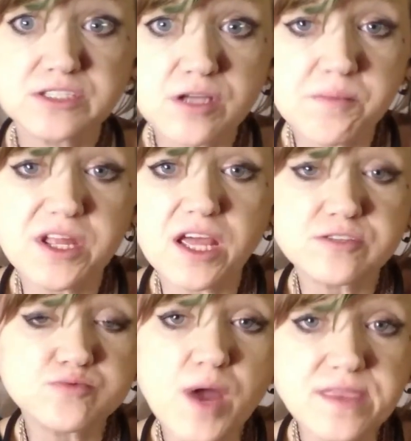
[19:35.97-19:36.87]
it's right
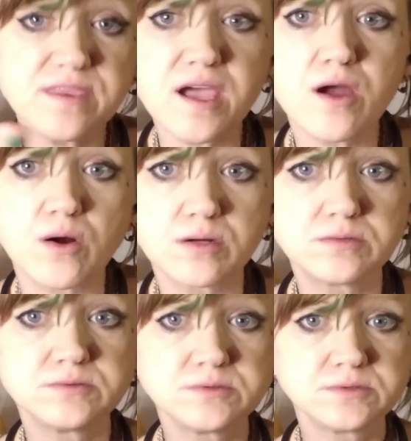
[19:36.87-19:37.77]
there.
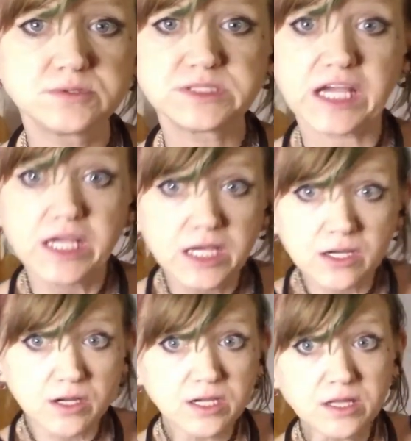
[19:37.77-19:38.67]
Right
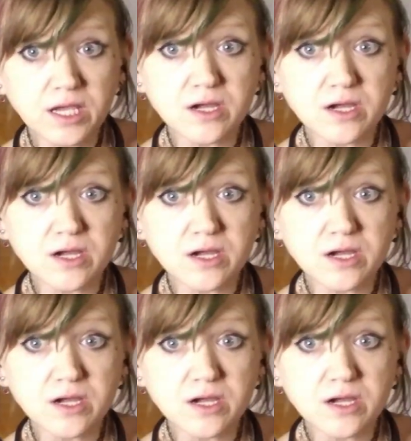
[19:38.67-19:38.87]
there.